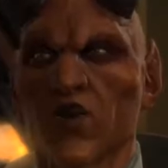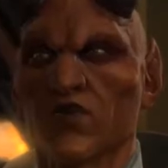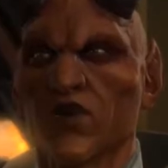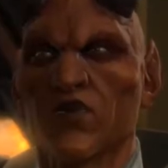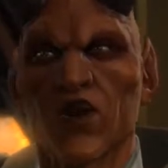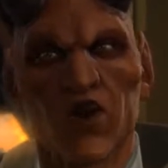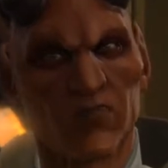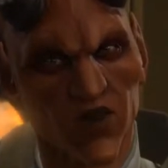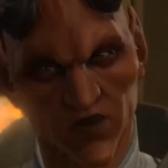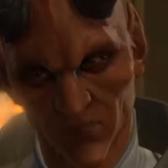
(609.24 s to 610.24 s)
souls is
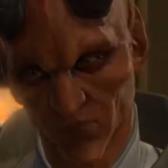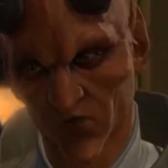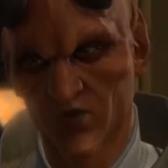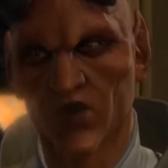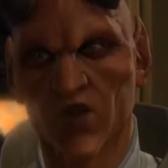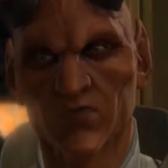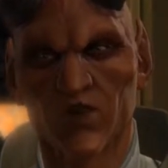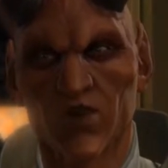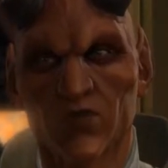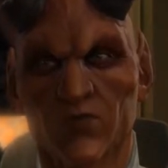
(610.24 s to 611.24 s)
now my personal
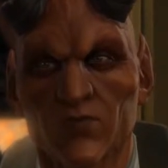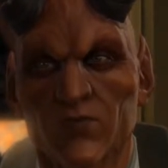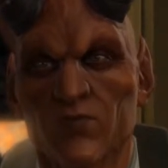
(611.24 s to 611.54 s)
mission.